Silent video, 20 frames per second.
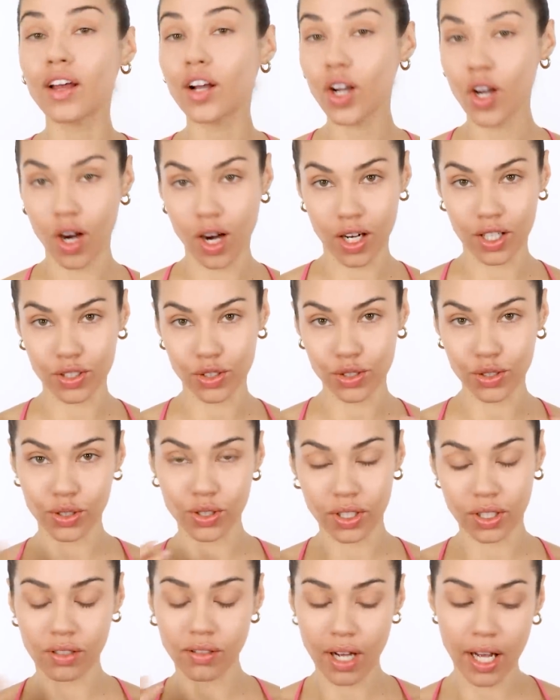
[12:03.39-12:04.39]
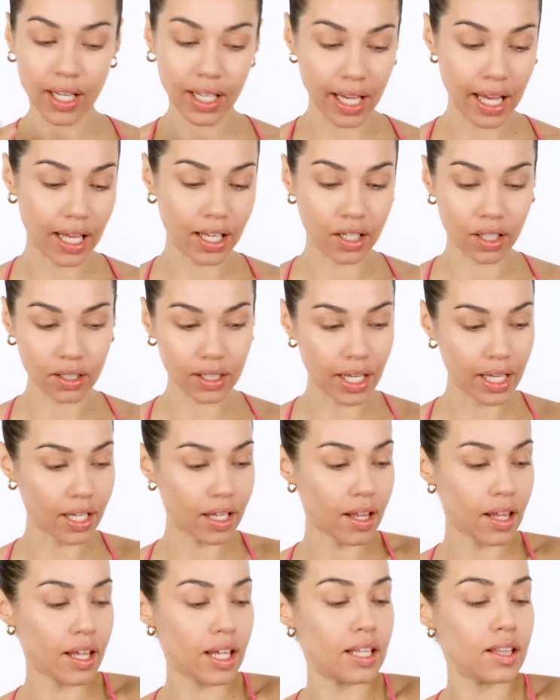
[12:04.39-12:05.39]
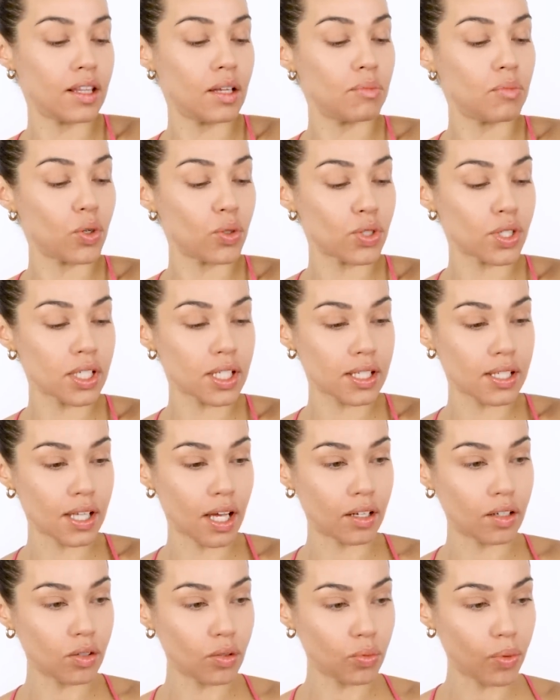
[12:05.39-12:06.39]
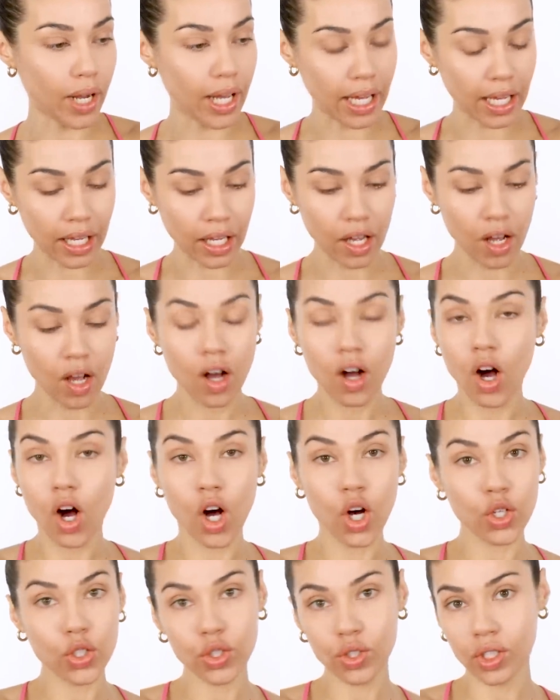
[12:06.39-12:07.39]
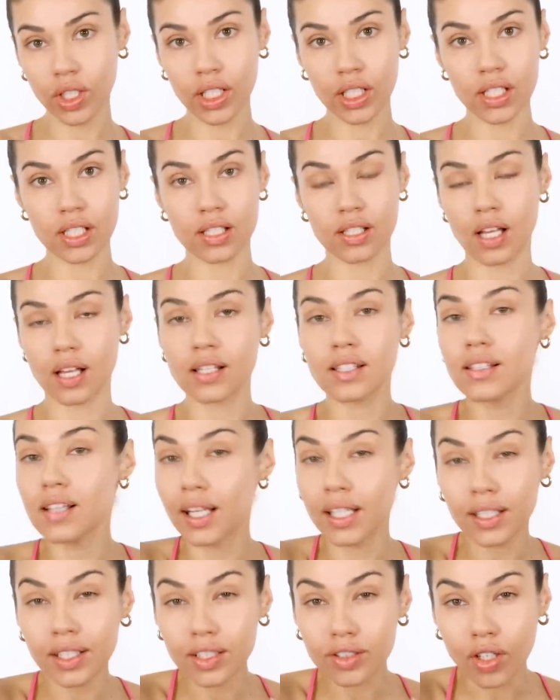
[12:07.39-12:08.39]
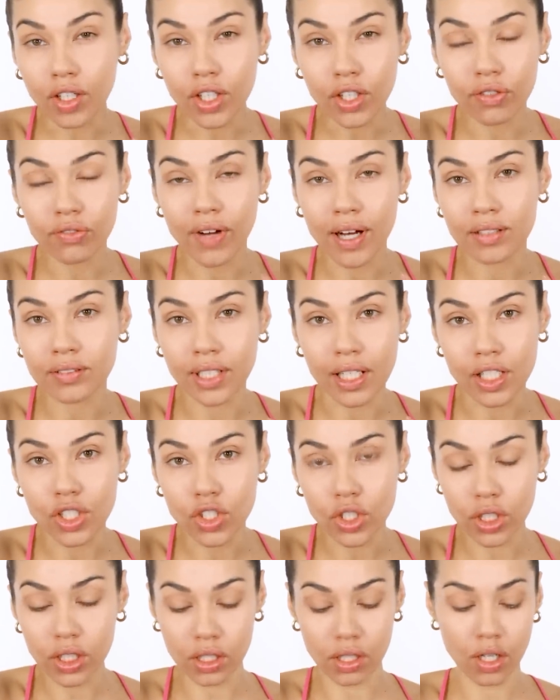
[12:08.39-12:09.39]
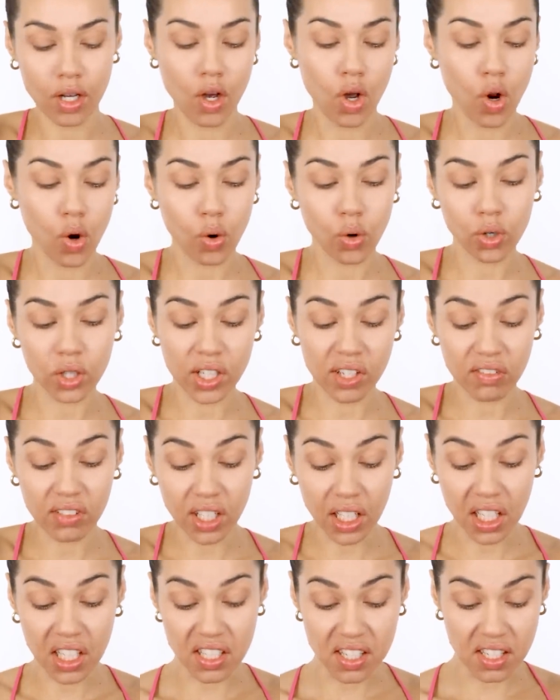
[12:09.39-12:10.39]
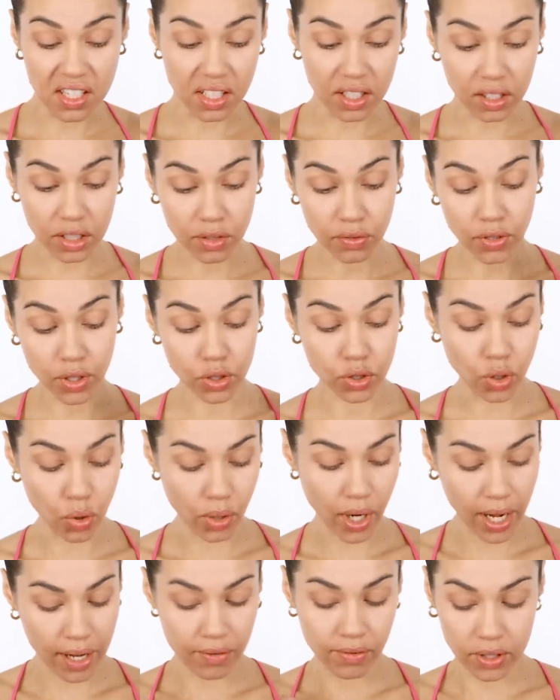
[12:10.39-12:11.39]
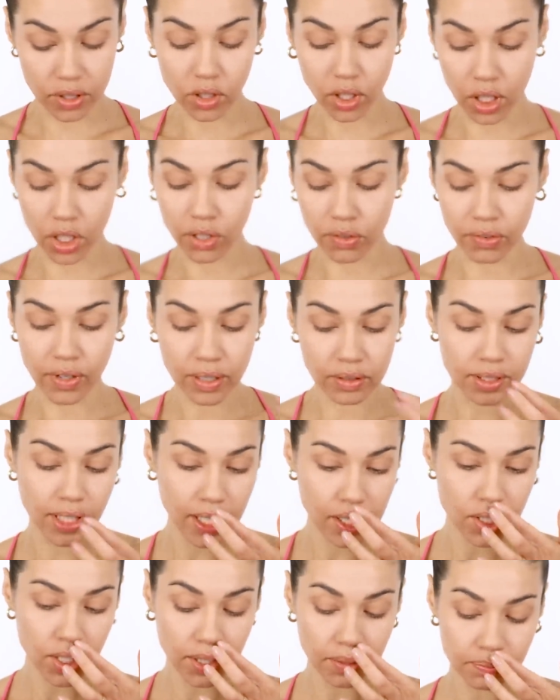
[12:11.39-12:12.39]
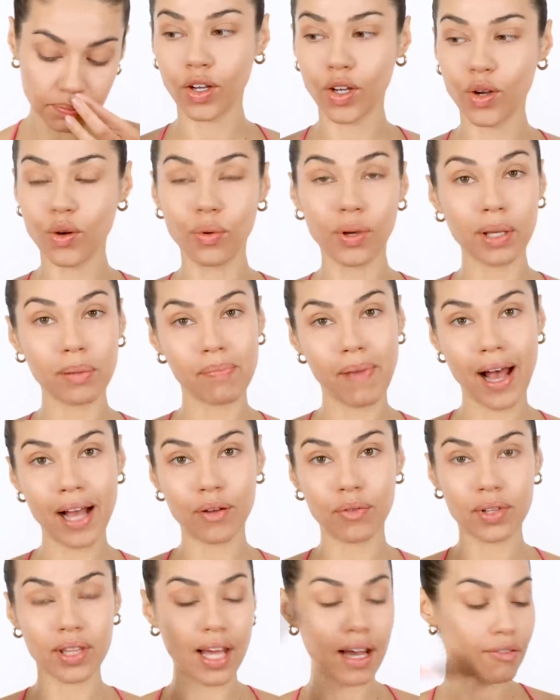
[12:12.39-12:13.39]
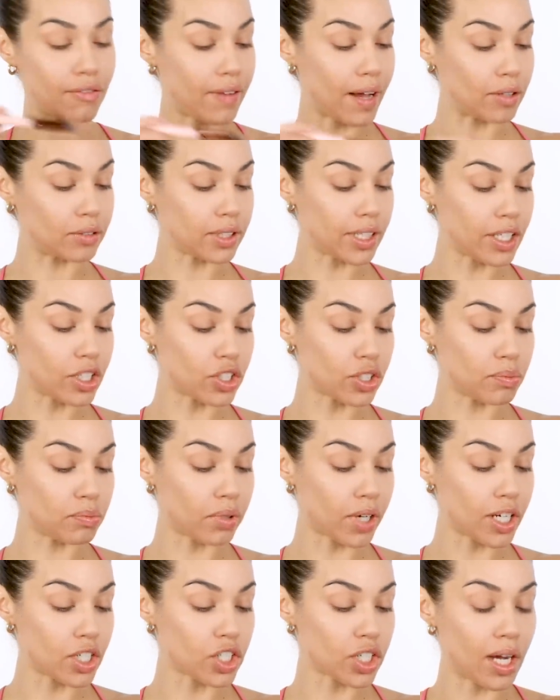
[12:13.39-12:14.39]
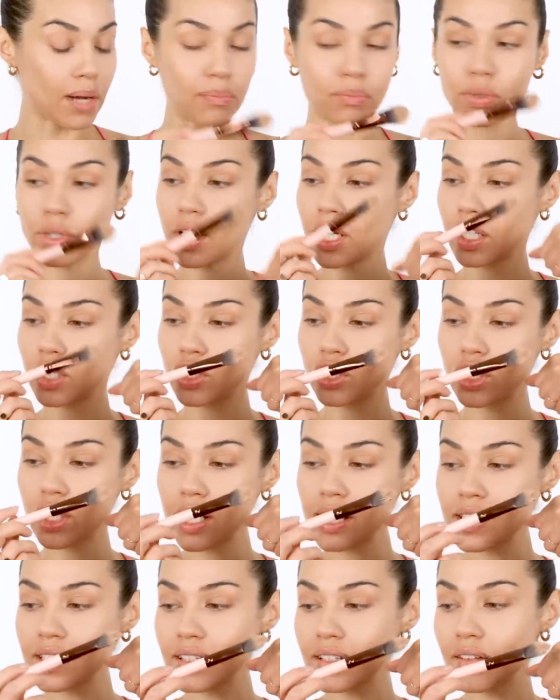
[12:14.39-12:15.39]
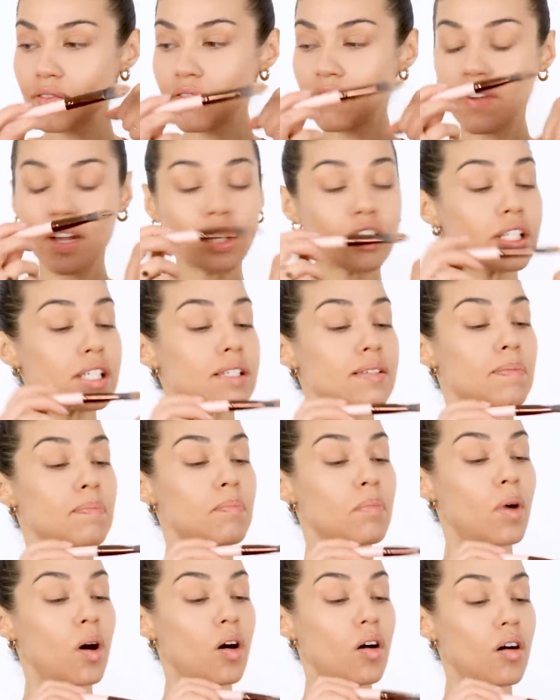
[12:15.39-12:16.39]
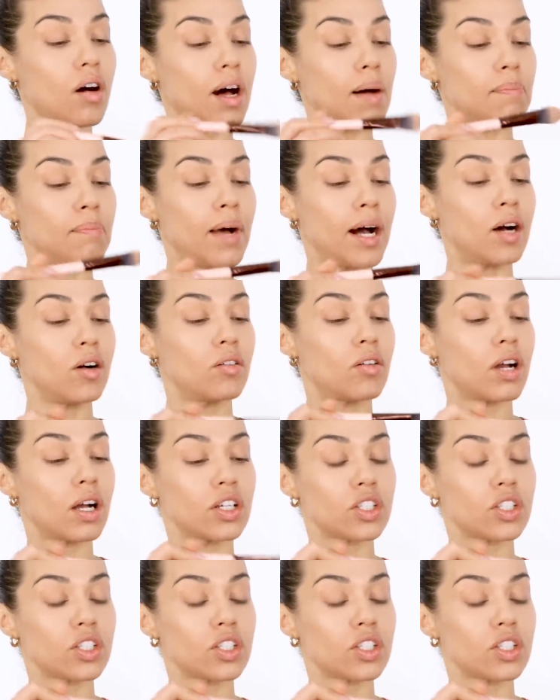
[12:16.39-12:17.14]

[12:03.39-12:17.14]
the contour, again, like in the most subtle way, all you need is a slightly darker foundation, or even a concealer if you don't have a darker foundation. Going back with that foundation brush, I'm putting just a very small amount,